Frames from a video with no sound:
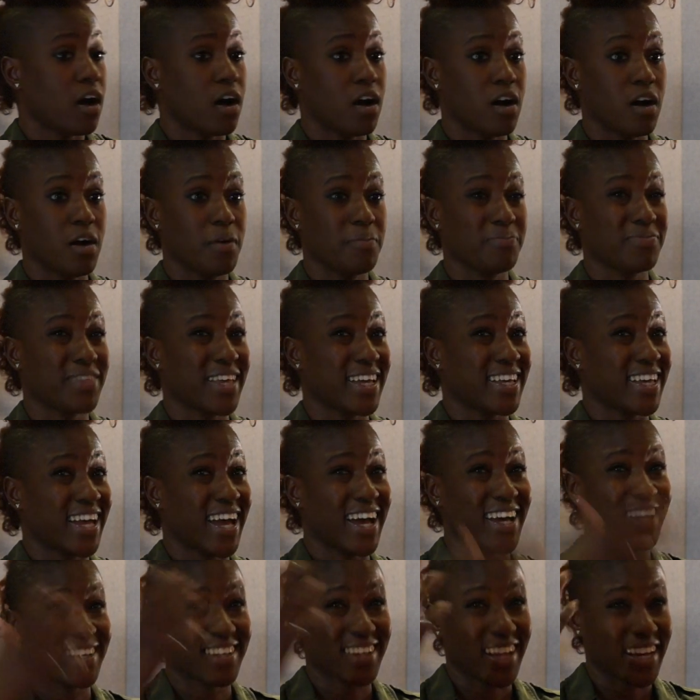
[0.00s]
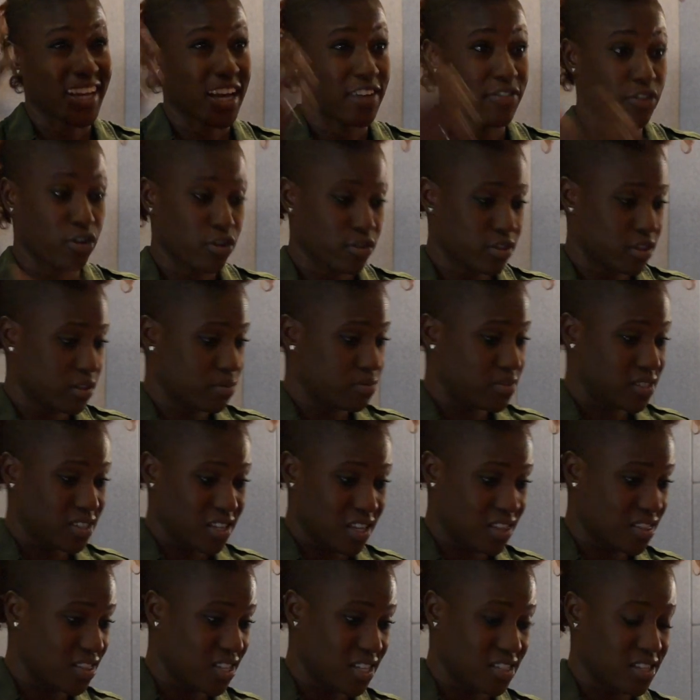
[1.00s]
Um, they can like I've heard them
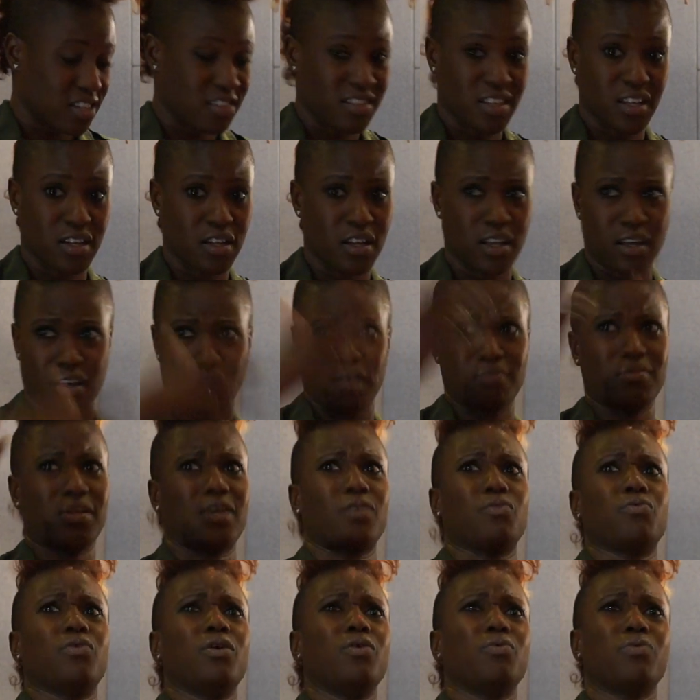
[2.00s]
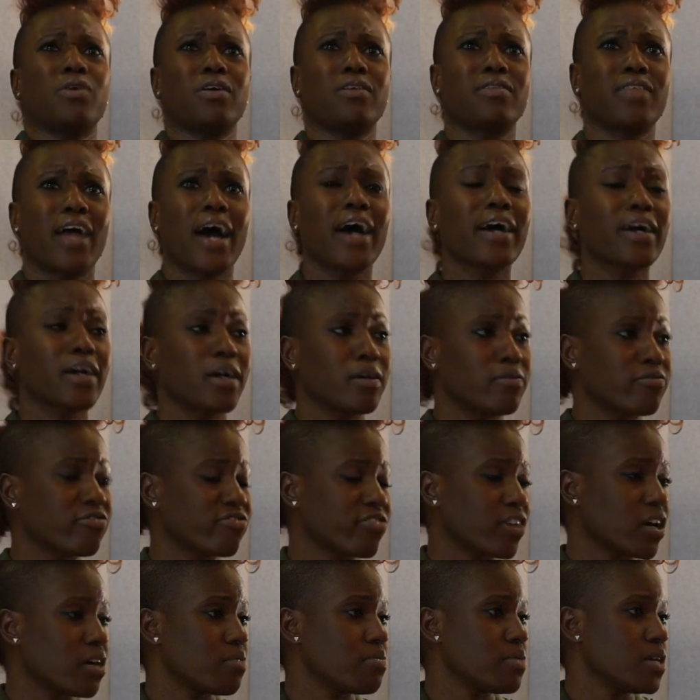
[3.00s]
sing this, and then they, I'm like, whoa, where'd that come
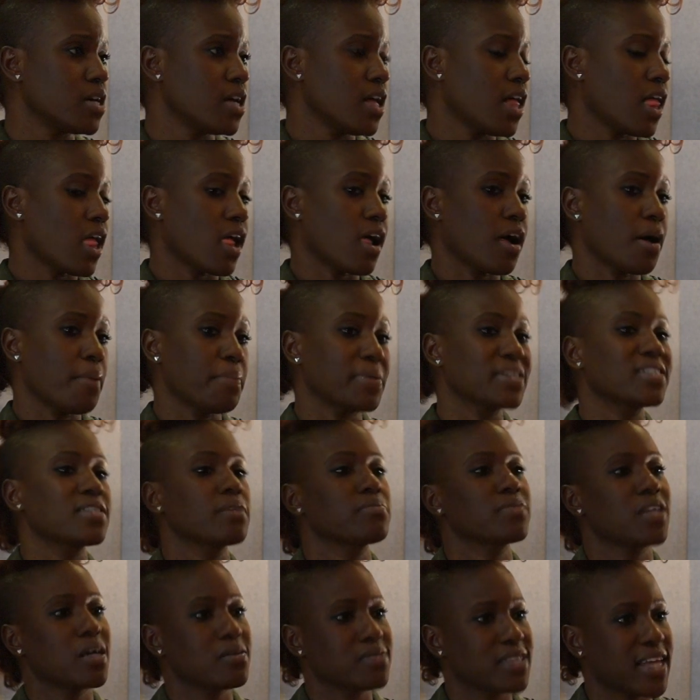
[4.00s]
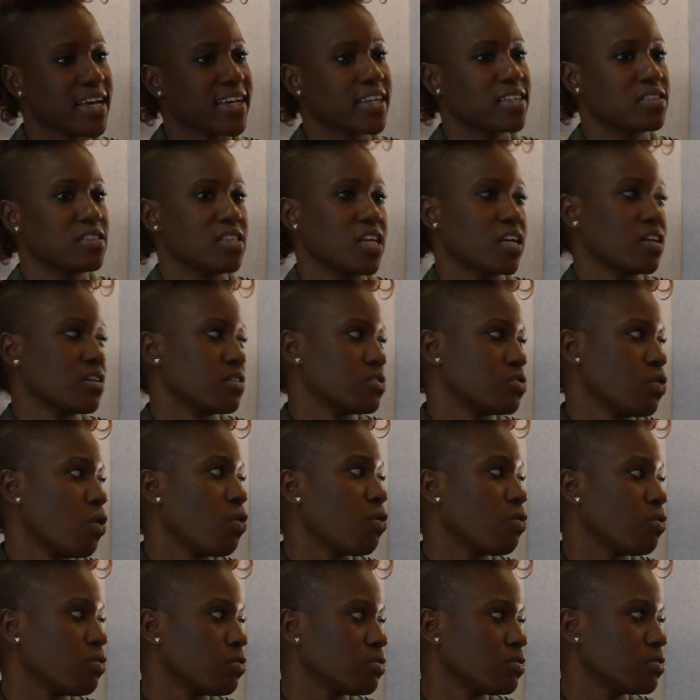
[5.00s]
from? Um, but sometimes that can take a
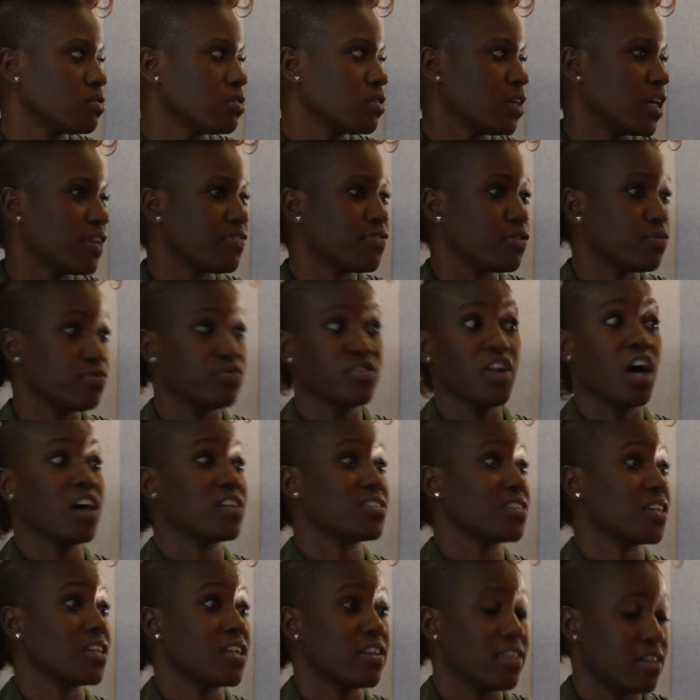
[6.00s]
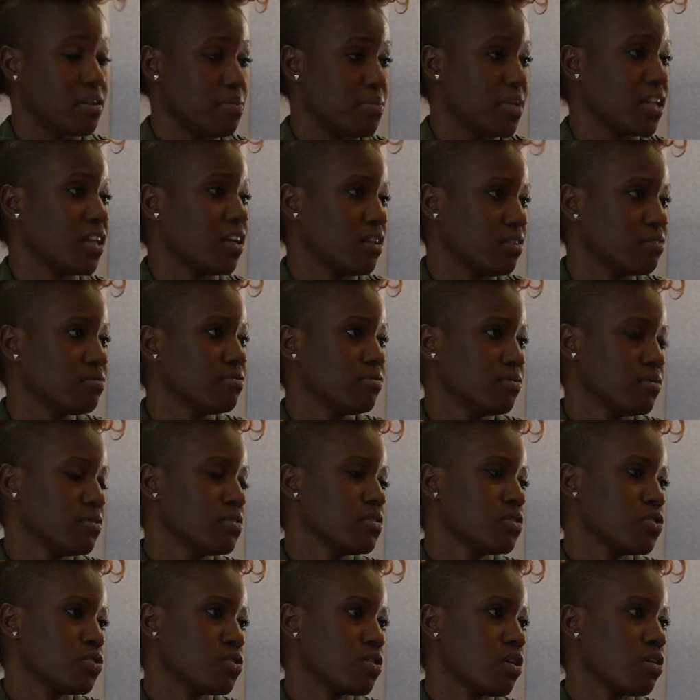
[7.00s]
toll if you've not done it in a minute.
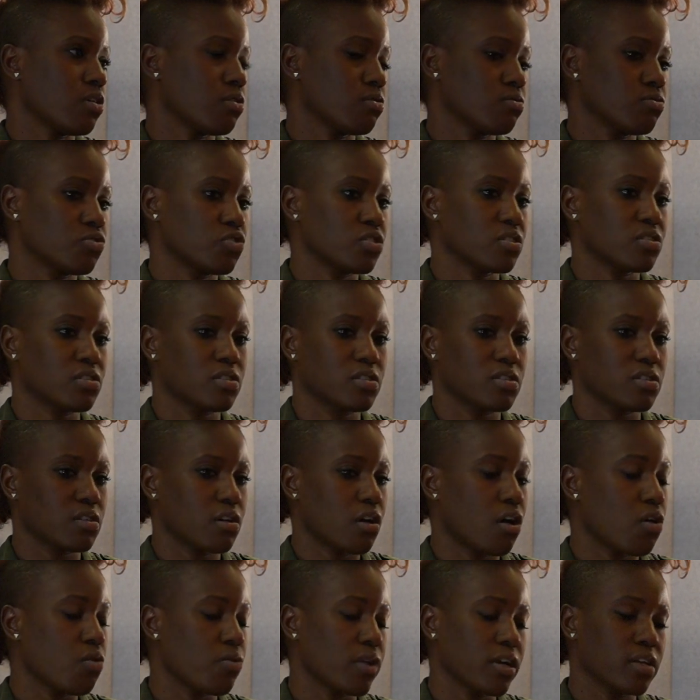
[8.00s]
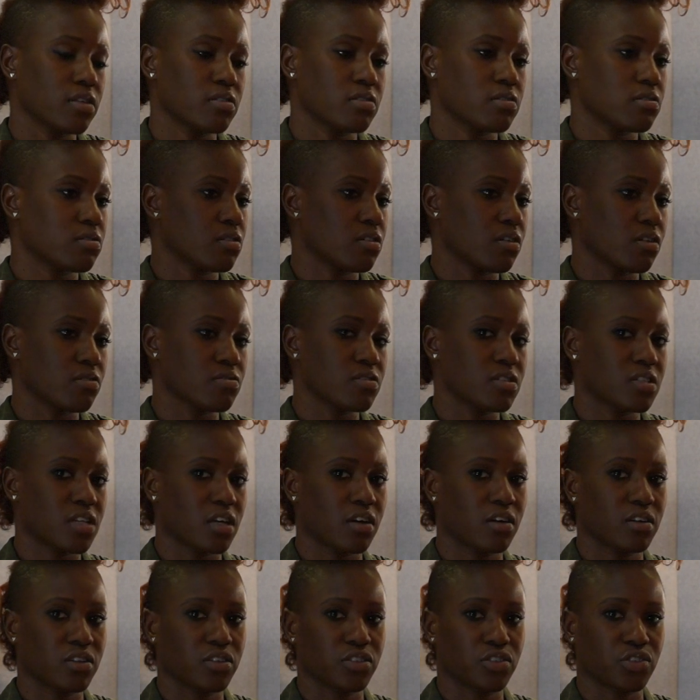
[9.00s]
Mm. So just always, you know,
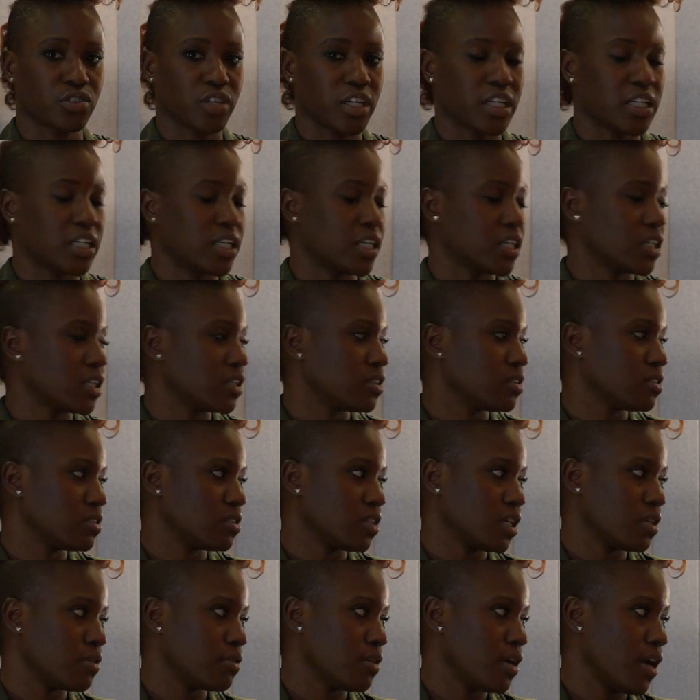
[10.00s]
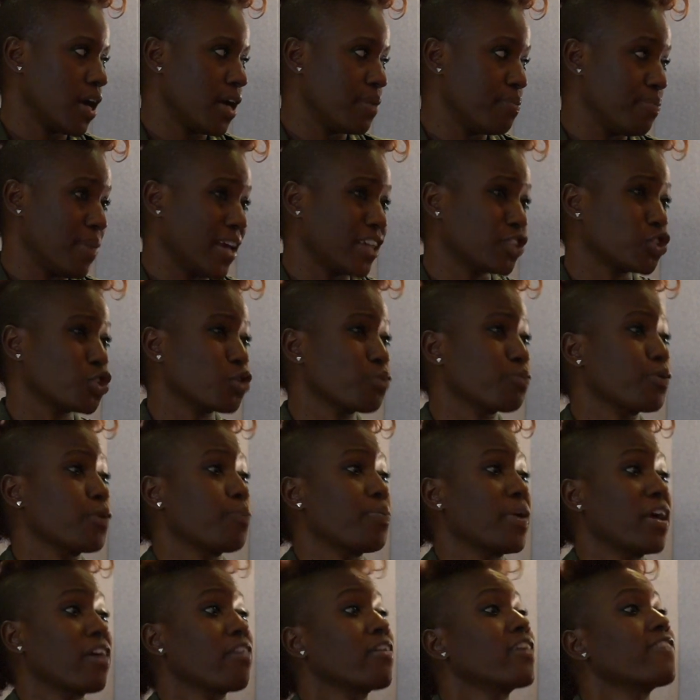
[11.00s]
stay on your training and, and, and make sure you're
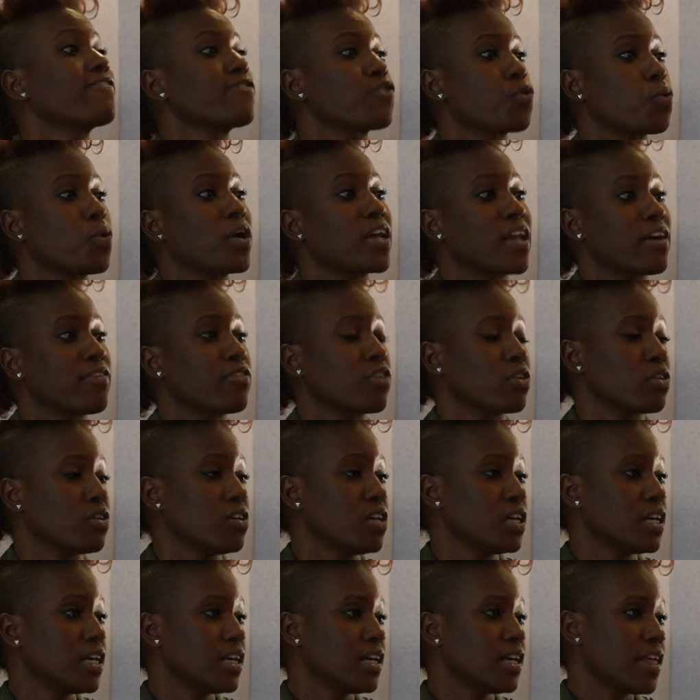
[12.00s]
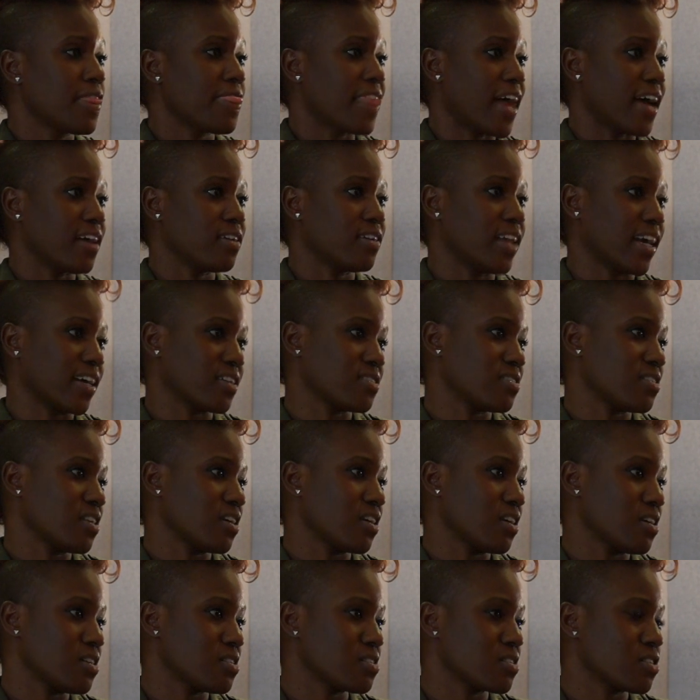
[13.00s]
preparing for whatever that next
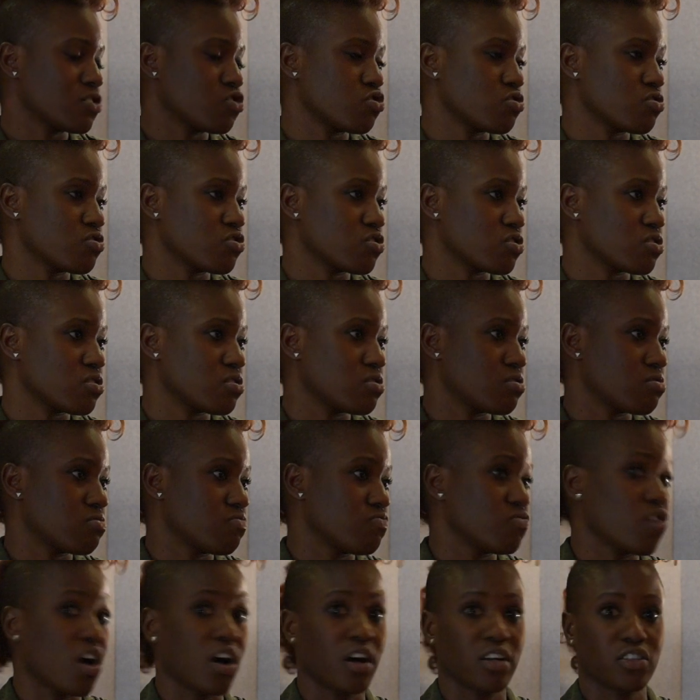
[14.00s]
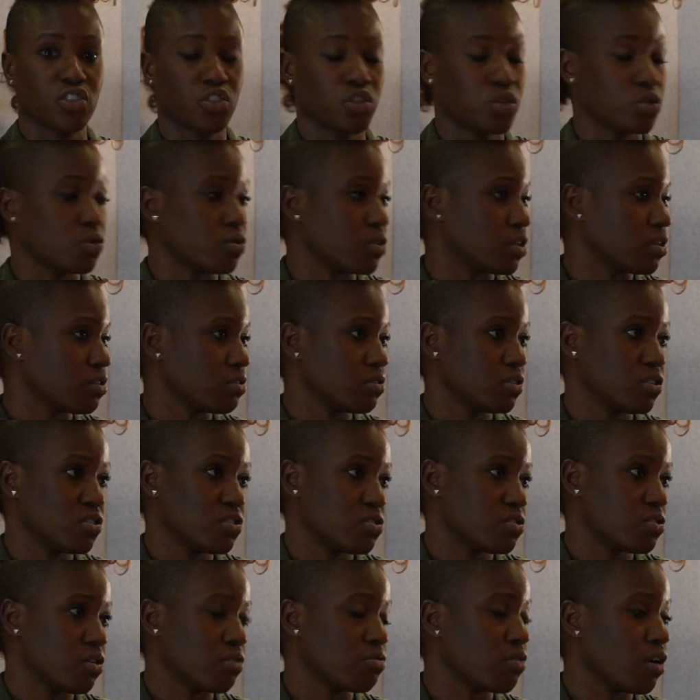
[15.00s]
thing is because you're just not sure. You
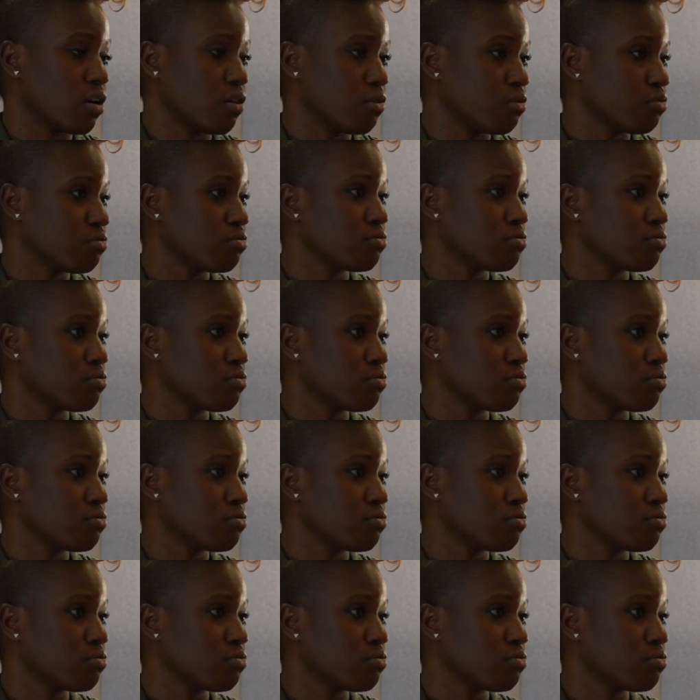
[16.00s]
just don't know.